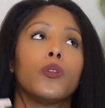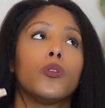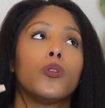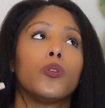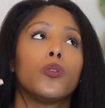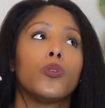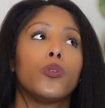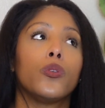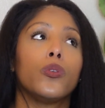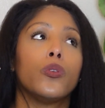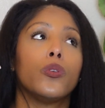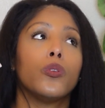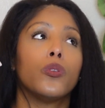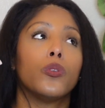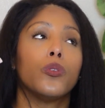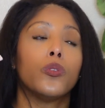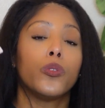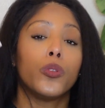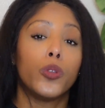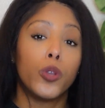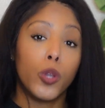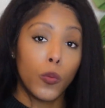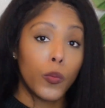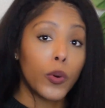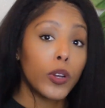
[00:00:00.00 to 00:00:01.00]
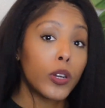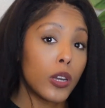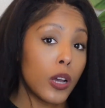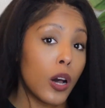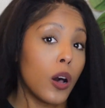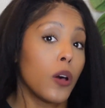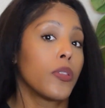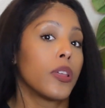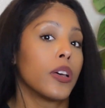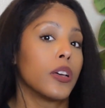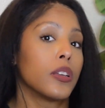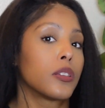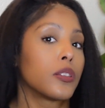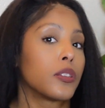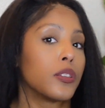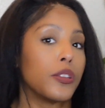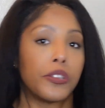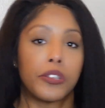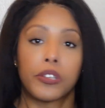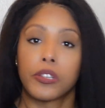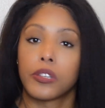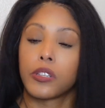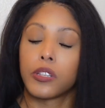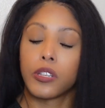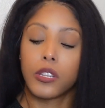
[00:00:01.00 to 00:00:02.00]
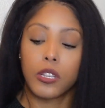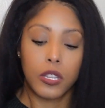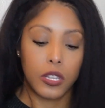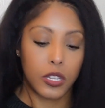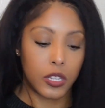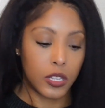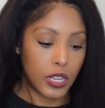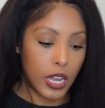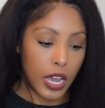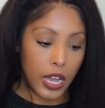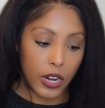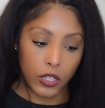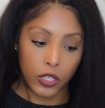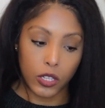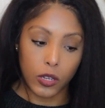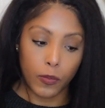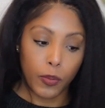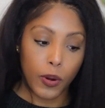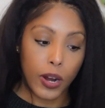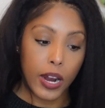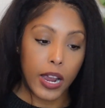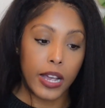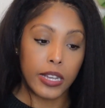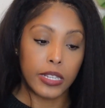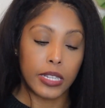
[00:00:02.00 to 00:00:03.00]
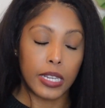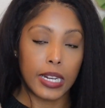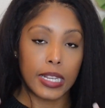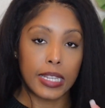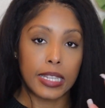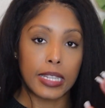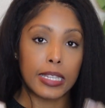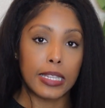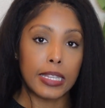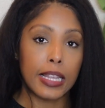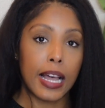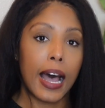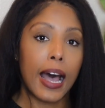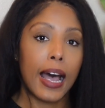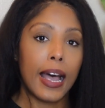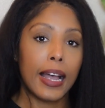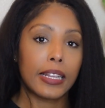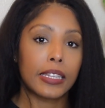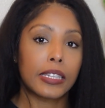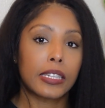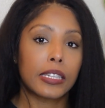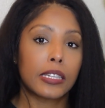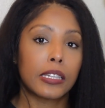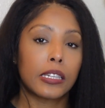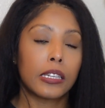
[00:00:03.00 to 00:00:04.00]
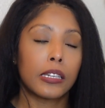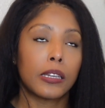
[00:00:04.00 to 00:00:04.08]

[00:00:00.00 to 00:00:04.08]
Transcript: you would know this. This is not a surprise. And it's not